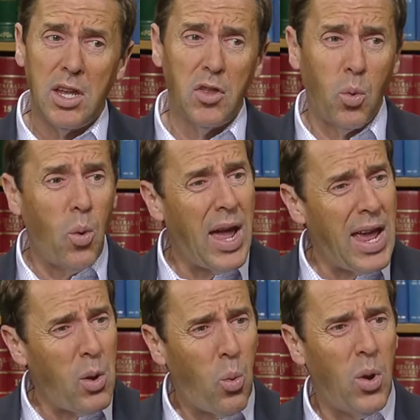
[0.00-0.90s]
the other
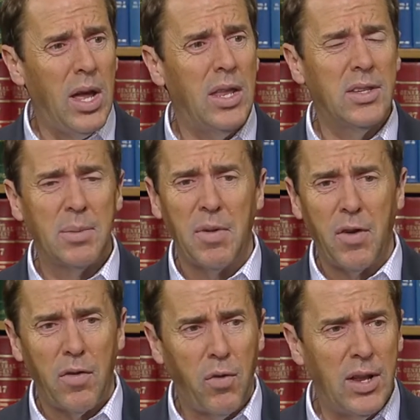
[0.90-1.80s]
way when some of
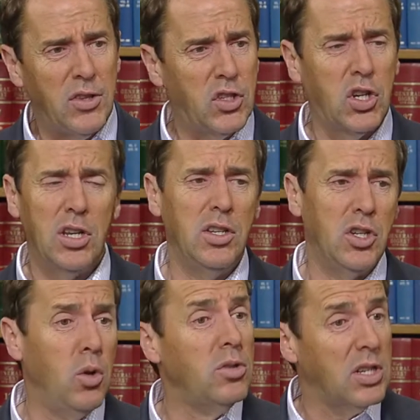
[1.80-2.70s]
our friends
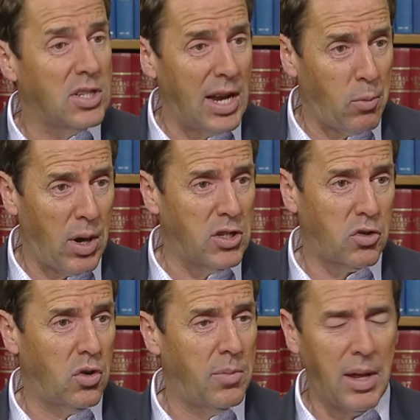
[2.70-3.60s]
couldn't use the same
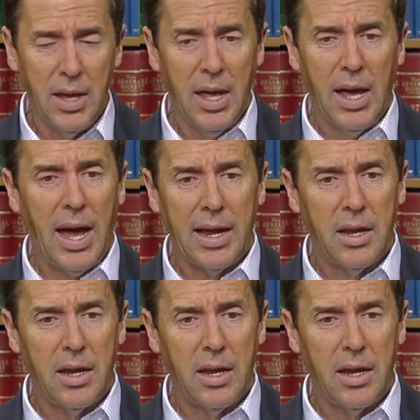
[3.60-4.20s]
restroom. I